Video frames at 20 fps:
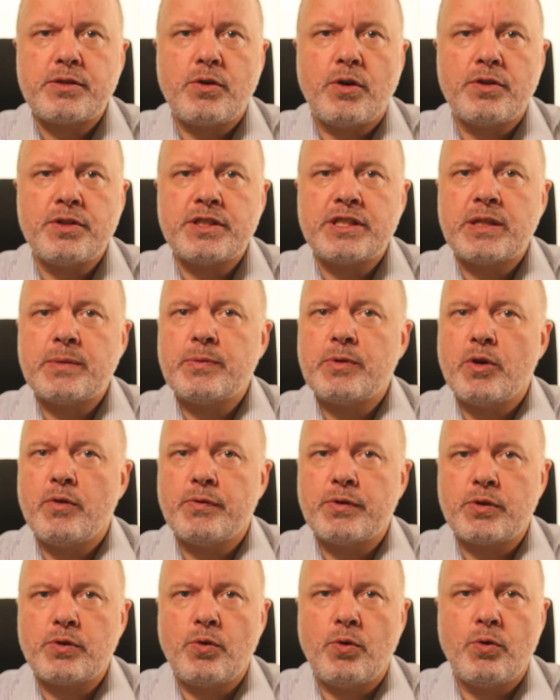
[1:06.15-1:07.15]
concept
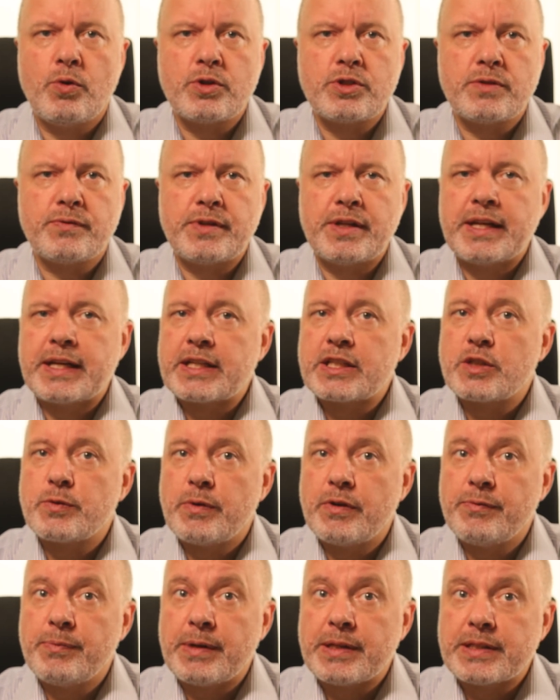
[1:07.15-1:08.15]
over the course of the next
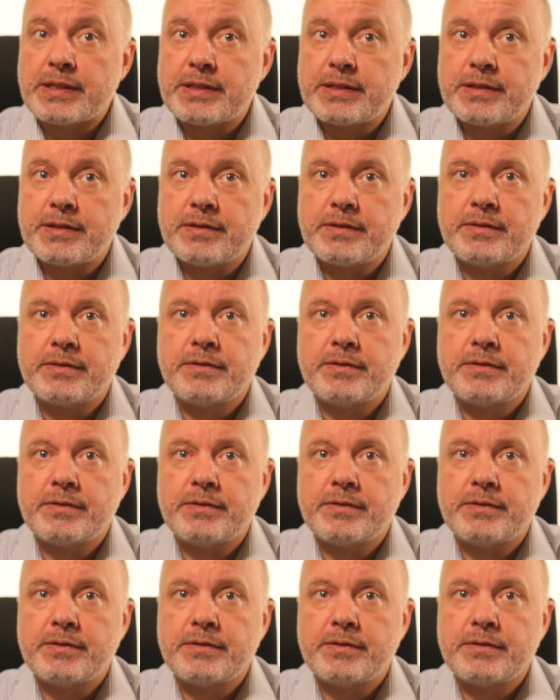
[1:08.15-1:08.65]
12 months.